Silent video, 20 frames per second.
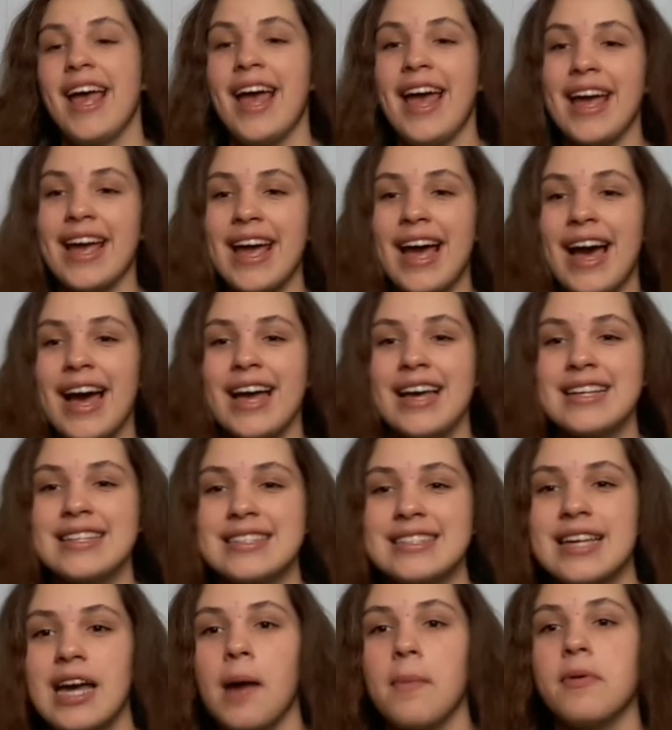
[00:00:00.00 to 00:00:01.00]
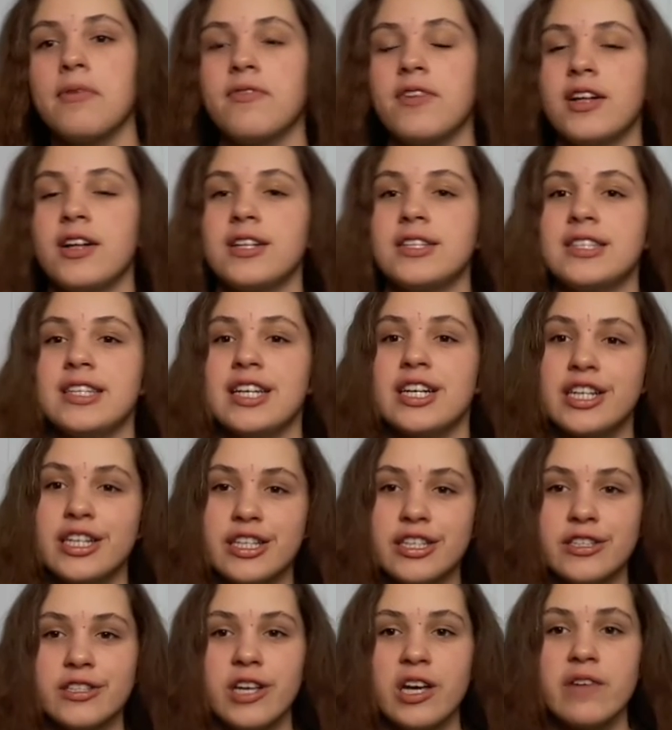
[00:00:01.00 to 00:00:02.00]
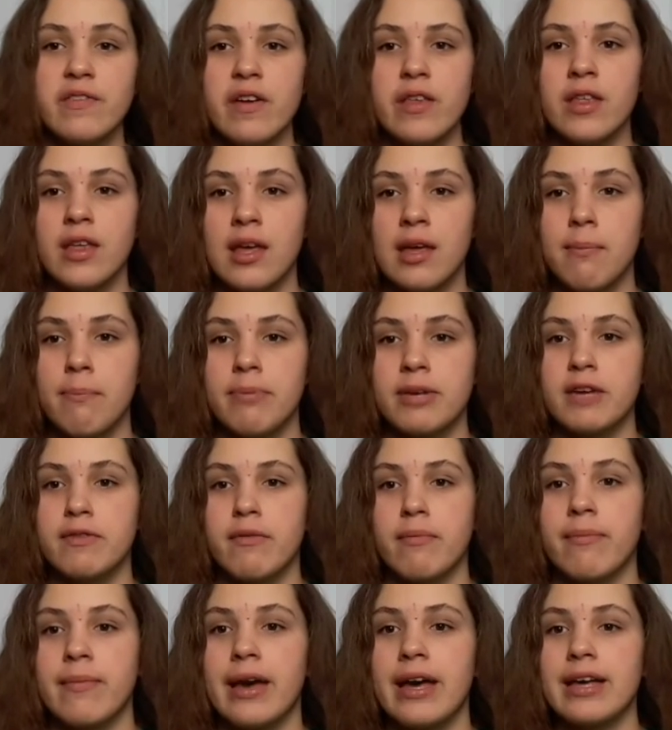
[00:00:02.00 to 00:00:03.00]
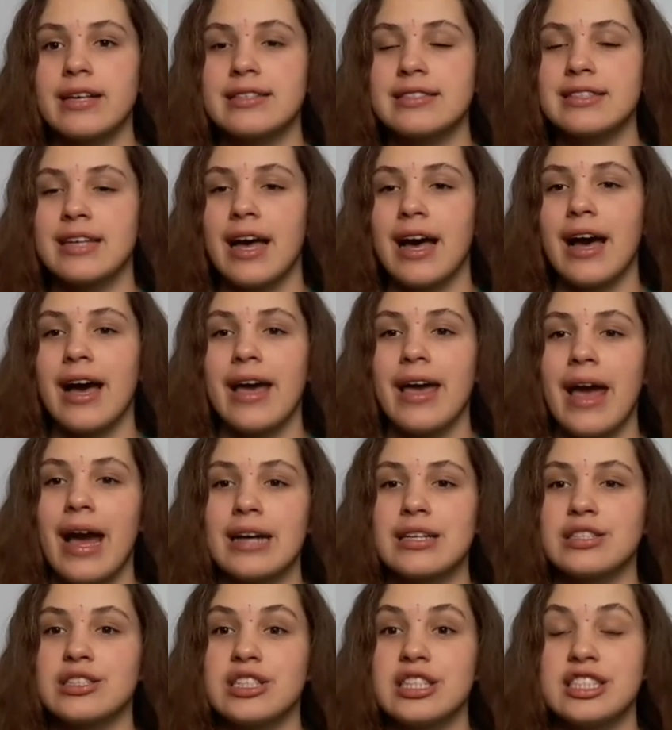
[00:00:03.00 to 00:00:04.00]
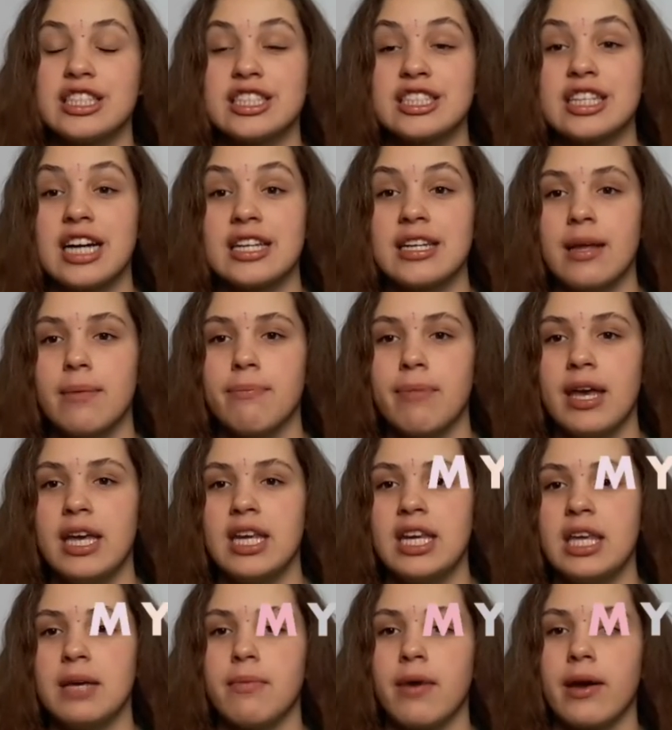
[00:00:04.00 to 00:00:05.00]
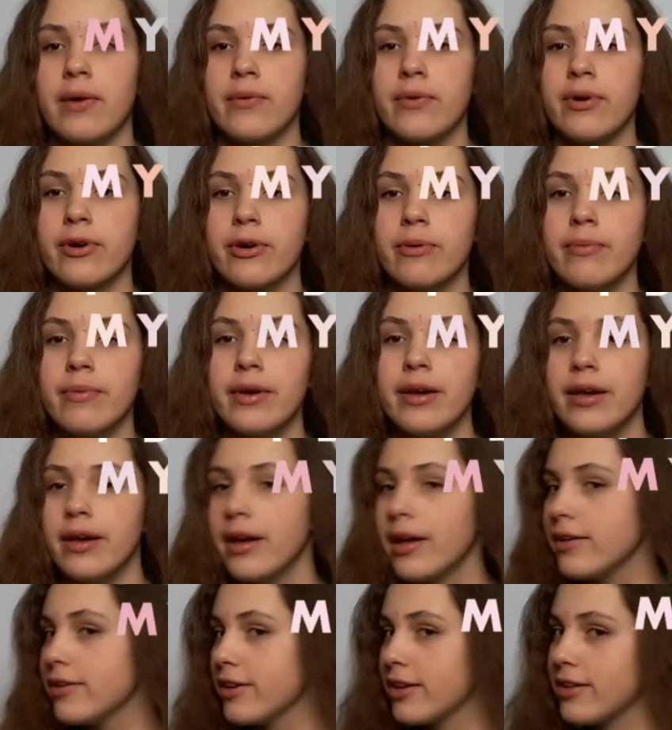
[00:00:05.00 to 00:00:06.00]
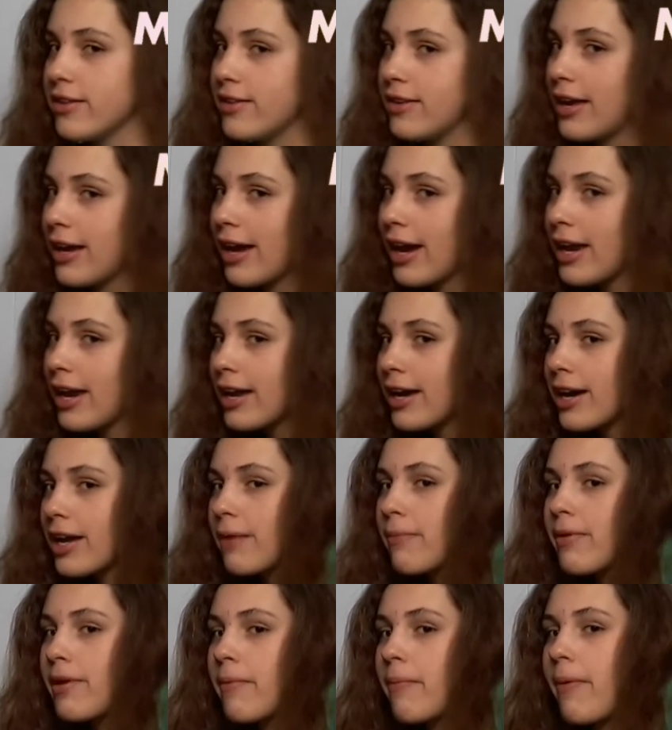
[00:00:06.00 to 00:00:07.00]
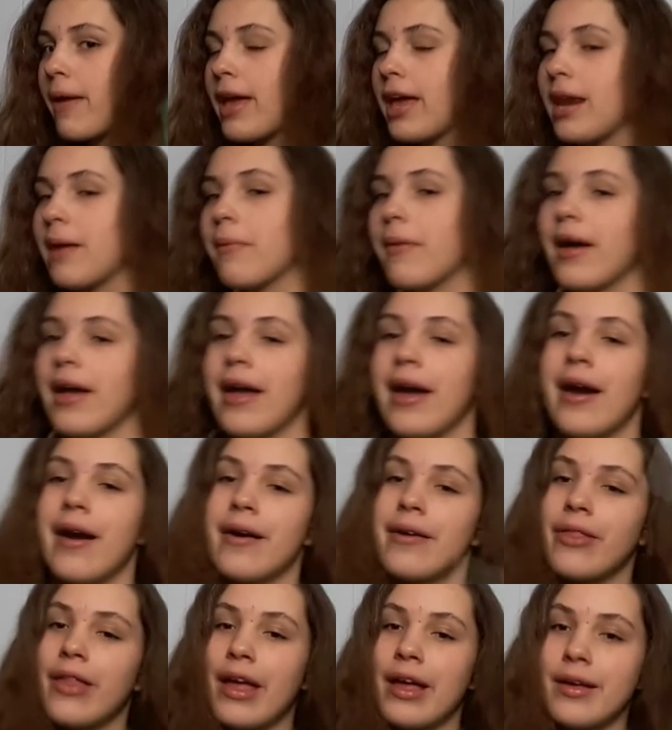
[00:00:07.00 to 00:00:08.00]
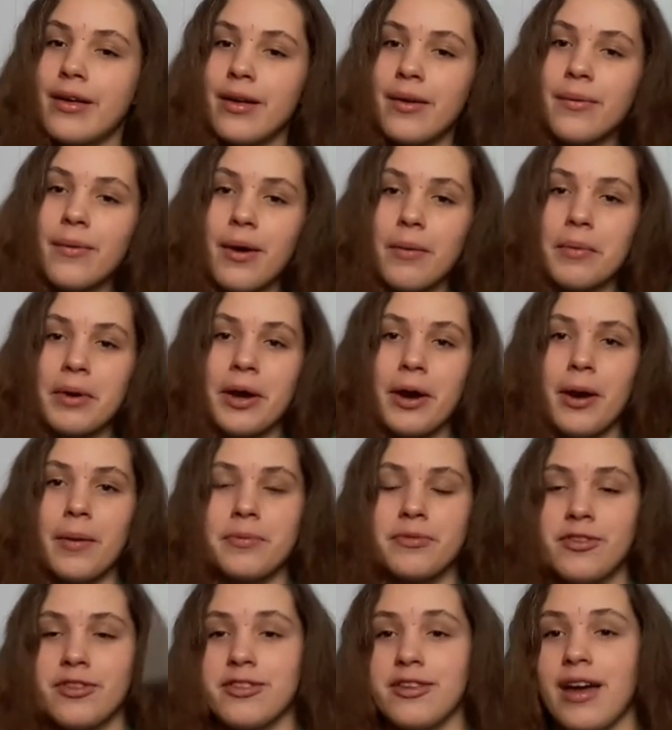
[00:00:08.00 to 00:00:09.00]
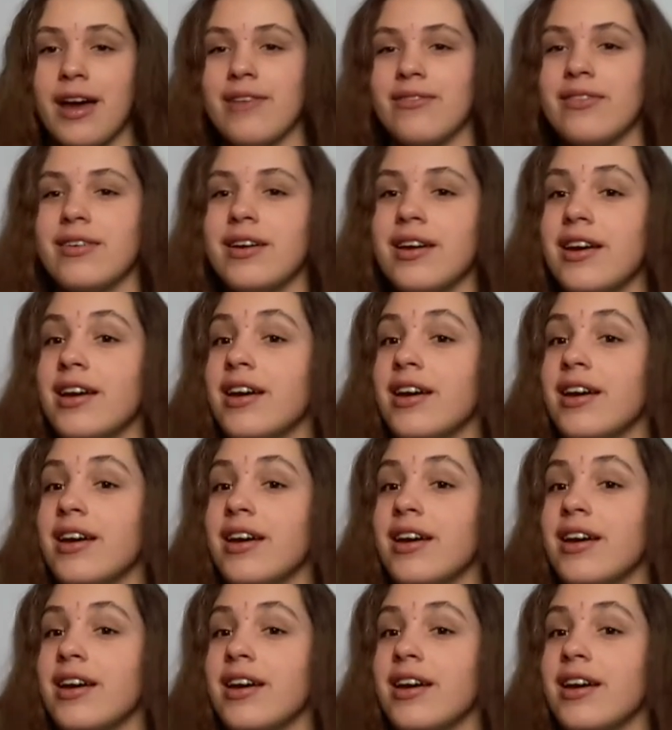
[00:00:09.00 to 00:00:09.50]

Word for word: Hey guys, Guppy Fields here. Sorry if I look like a bit of a mess. I actually just got done painting my room. As you can see, I kind of got a bit of paint in my hair and like on my arms and stuff.